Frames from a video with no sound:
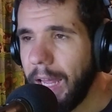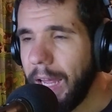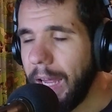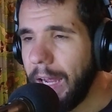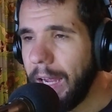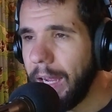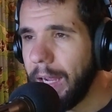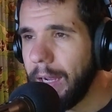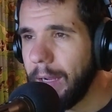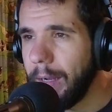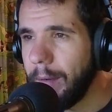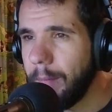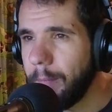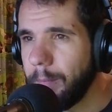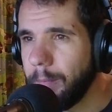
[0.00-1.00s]

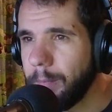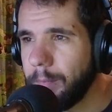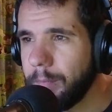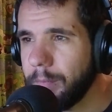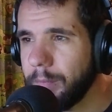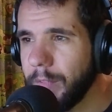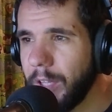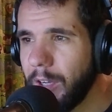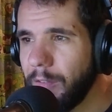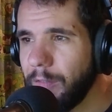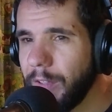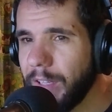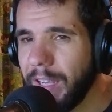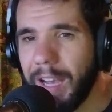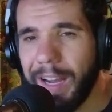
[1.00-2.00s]
If
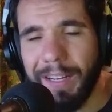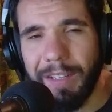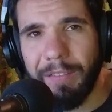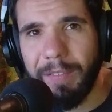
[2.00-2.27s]
you're cutting